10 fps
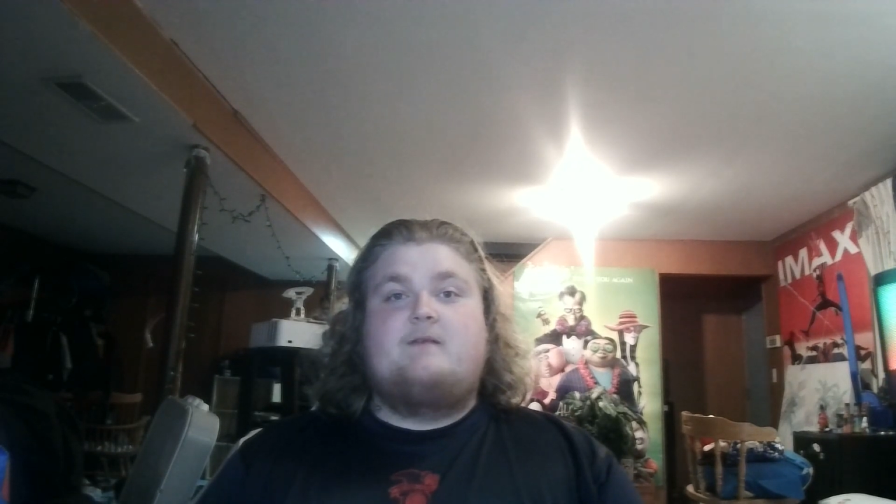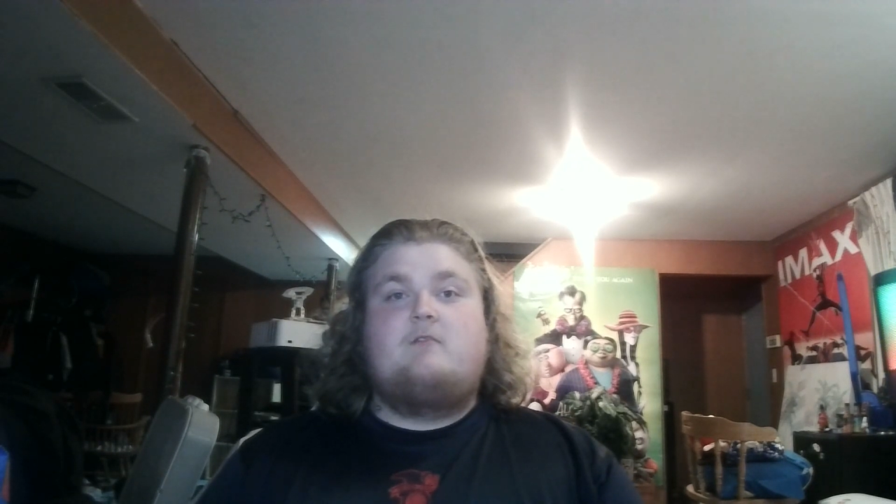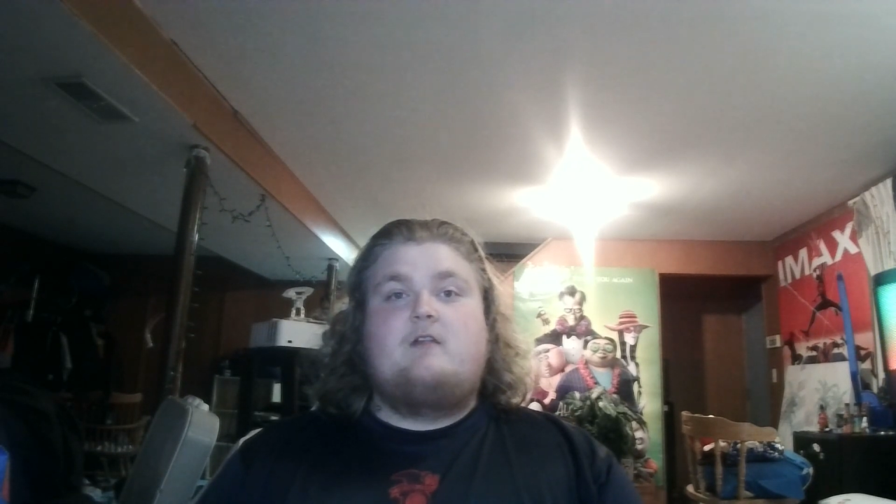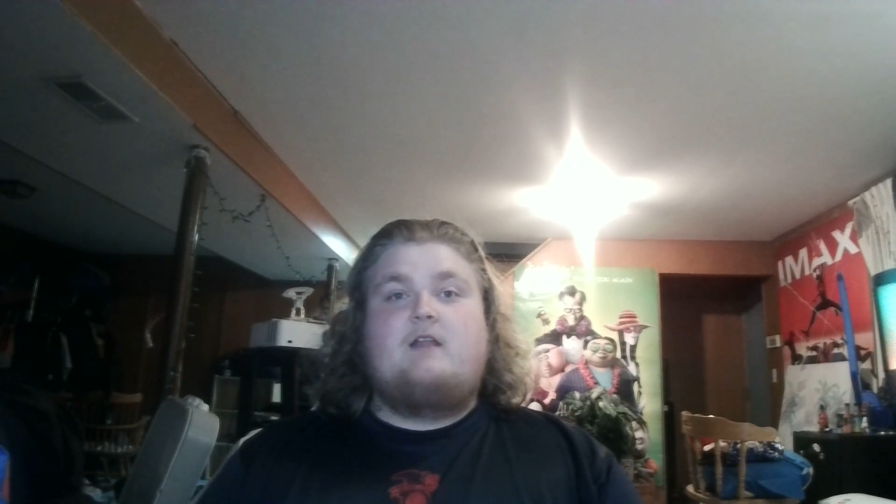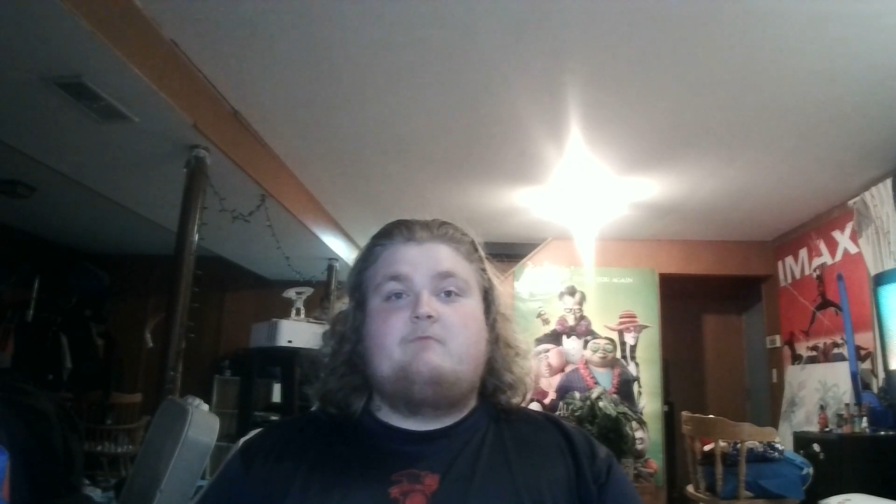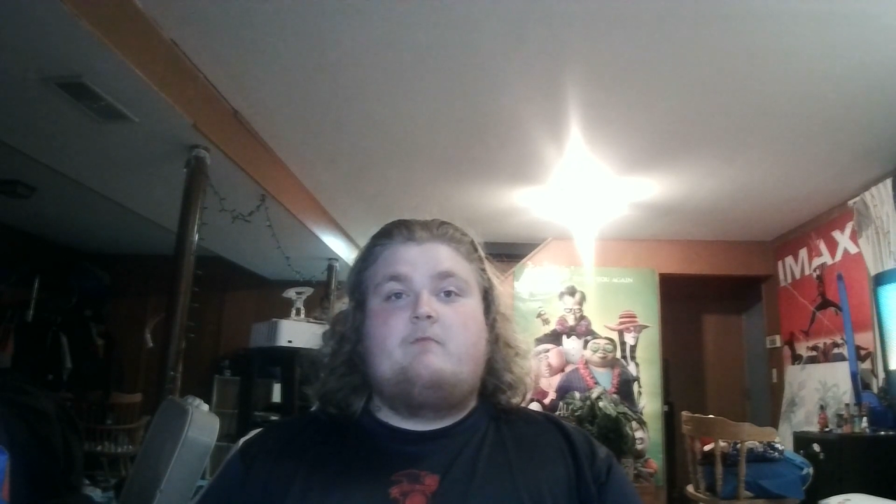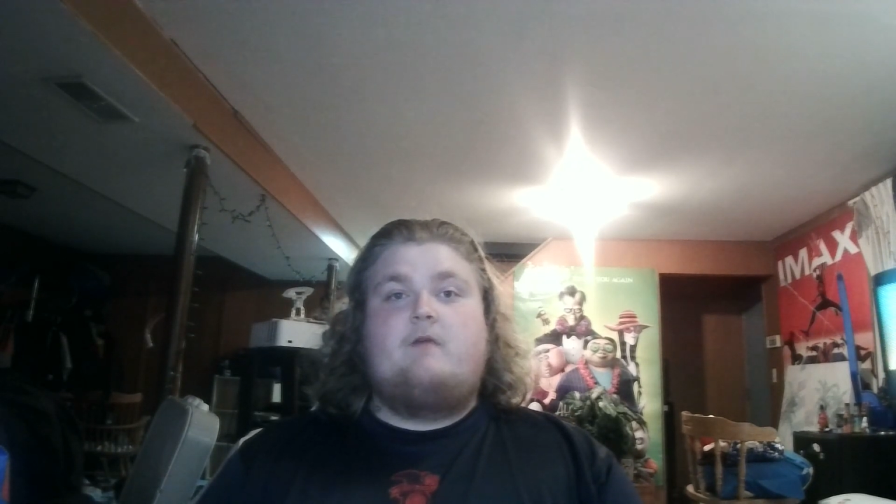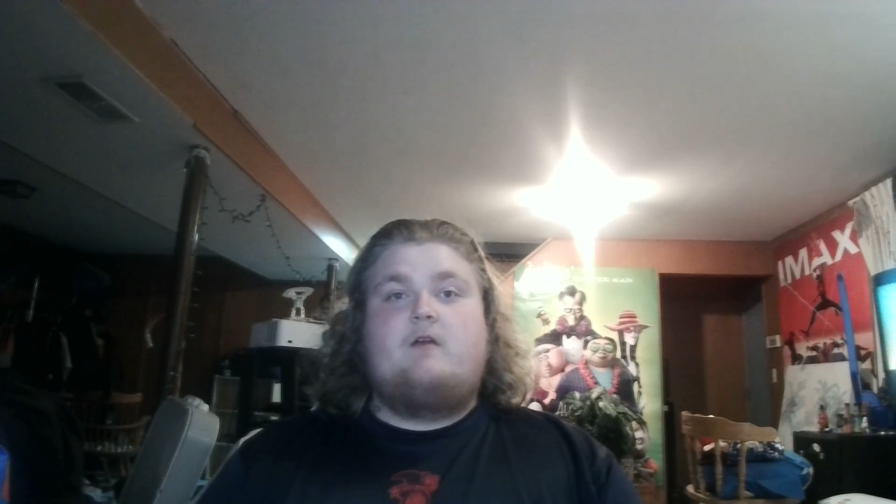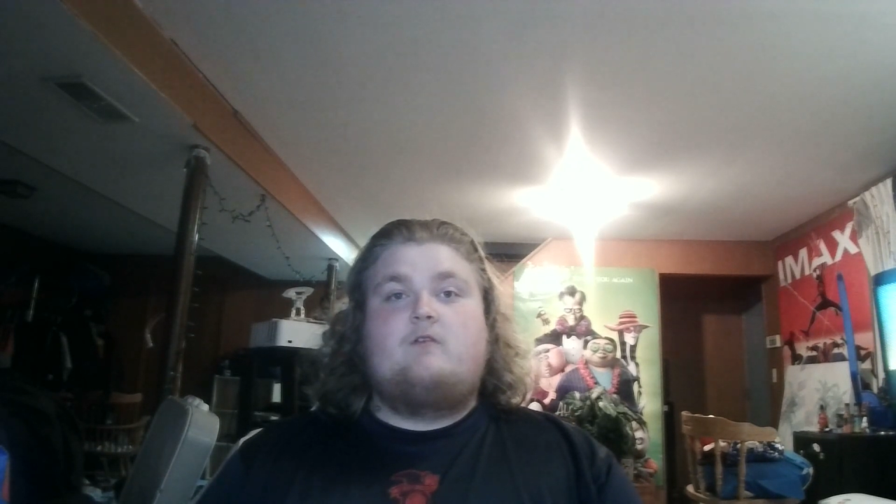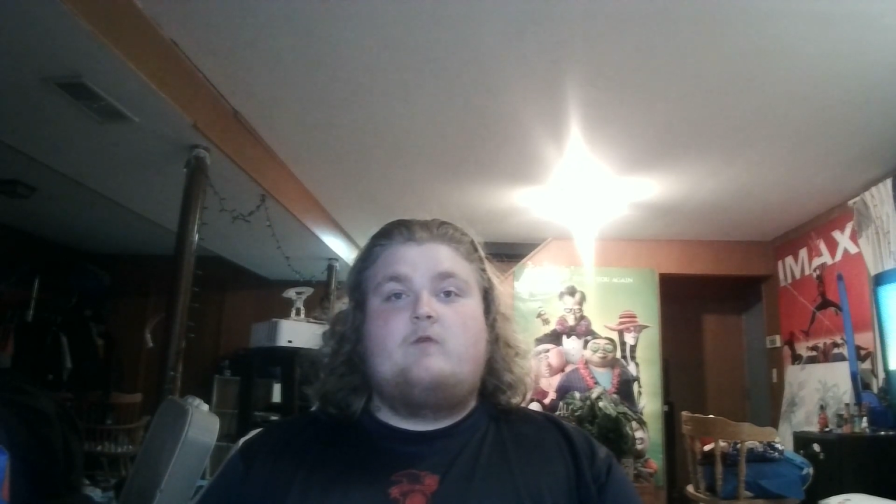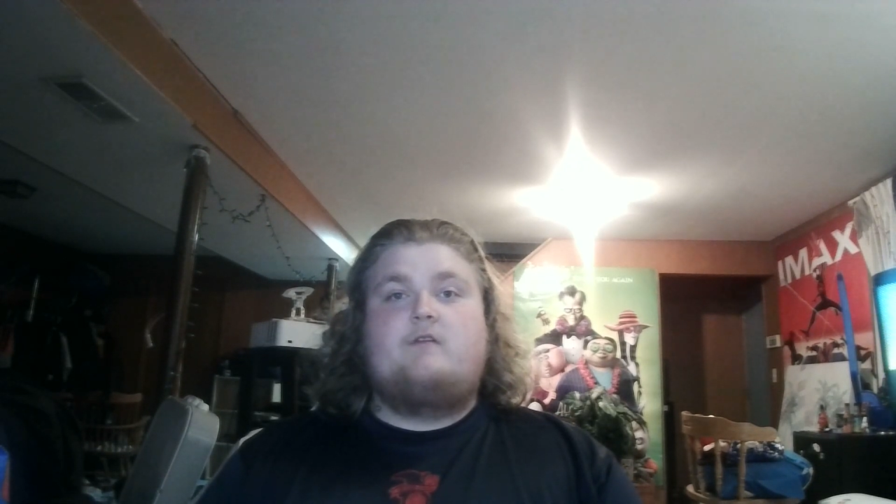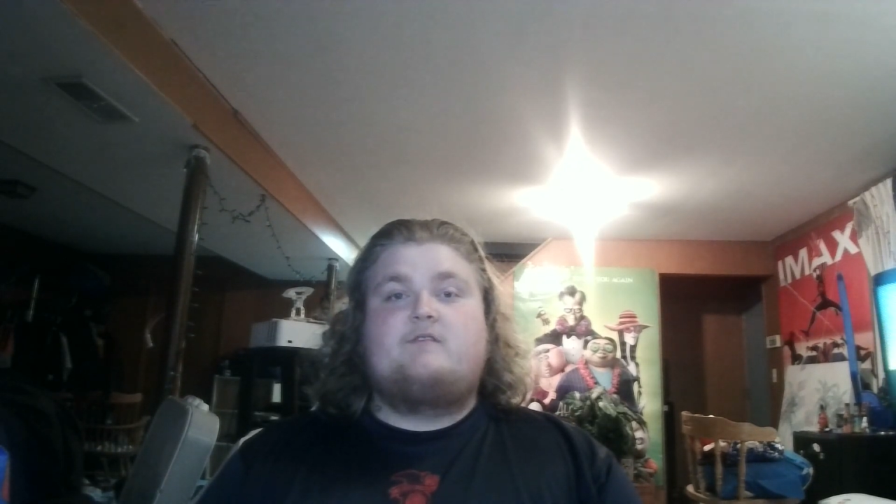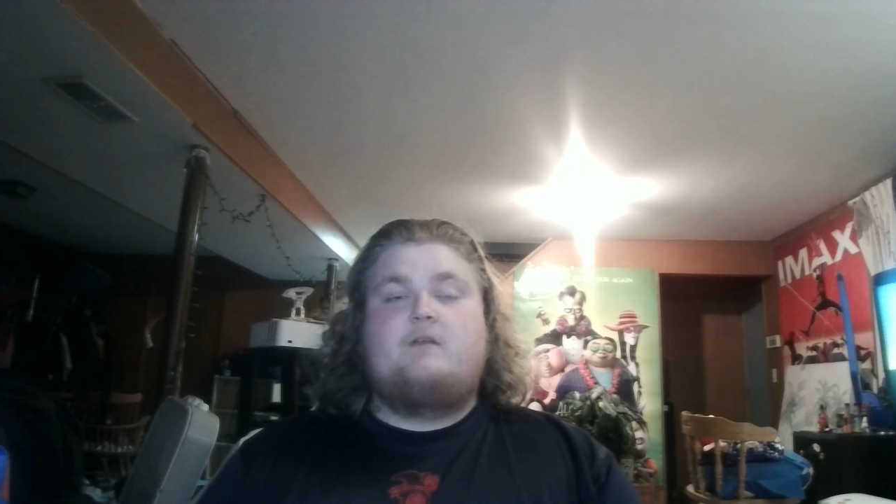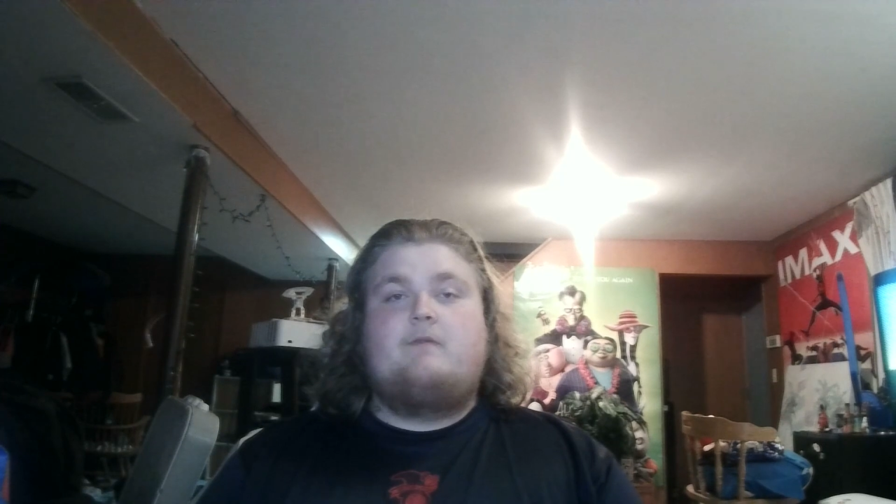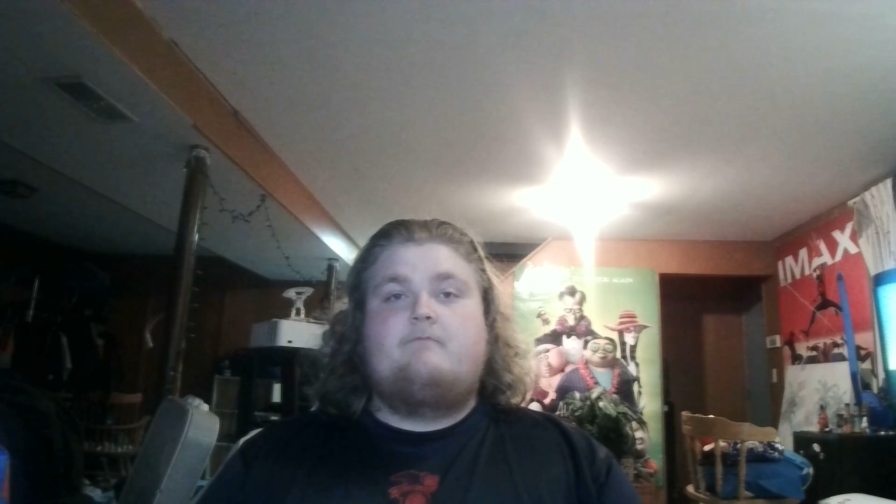I'm going to have to prepare to wear
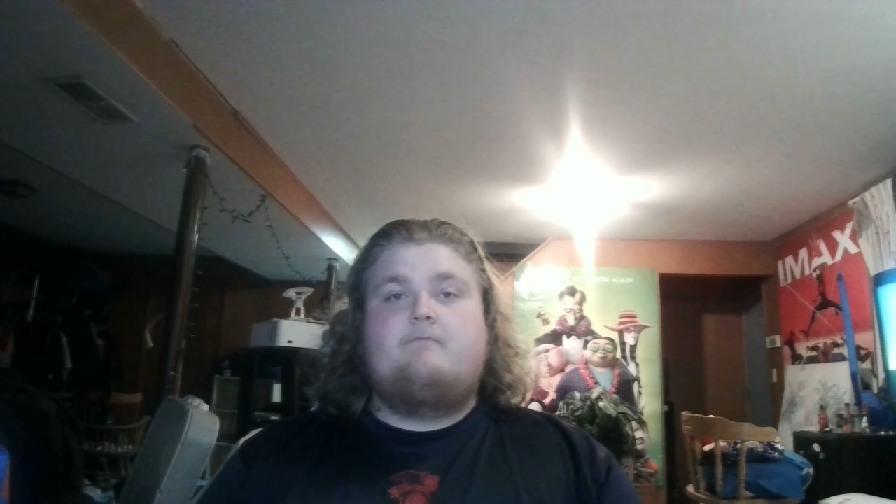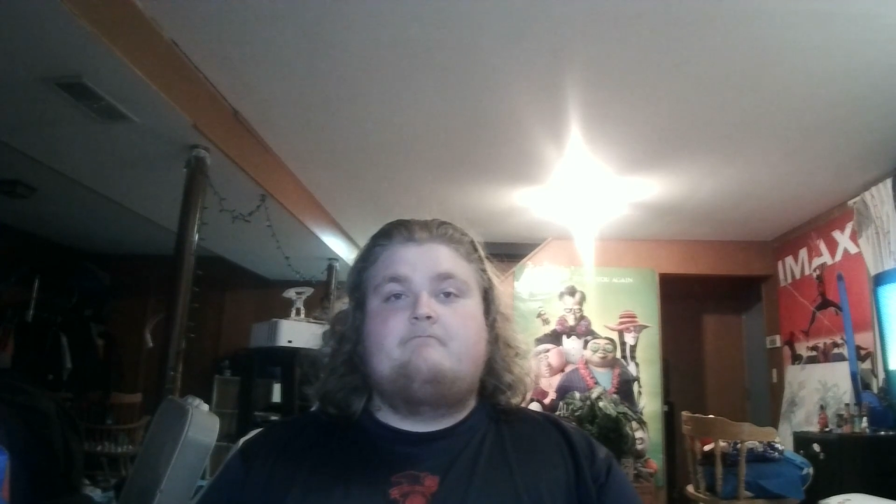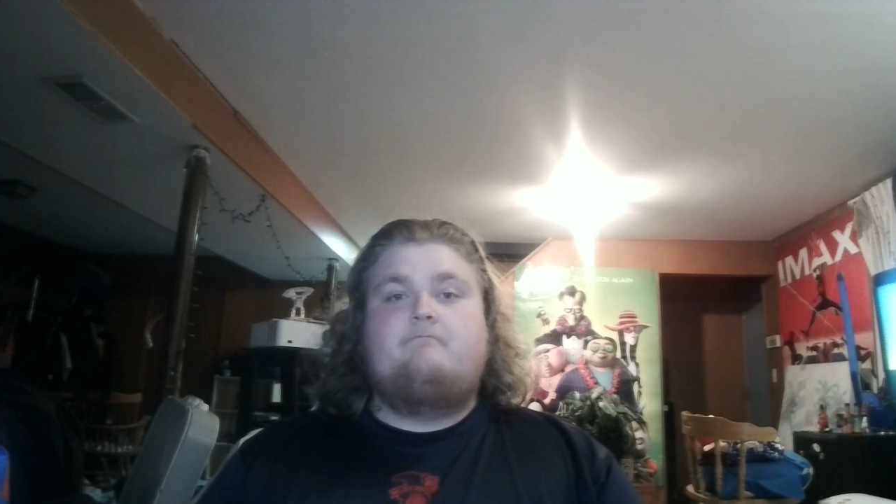something.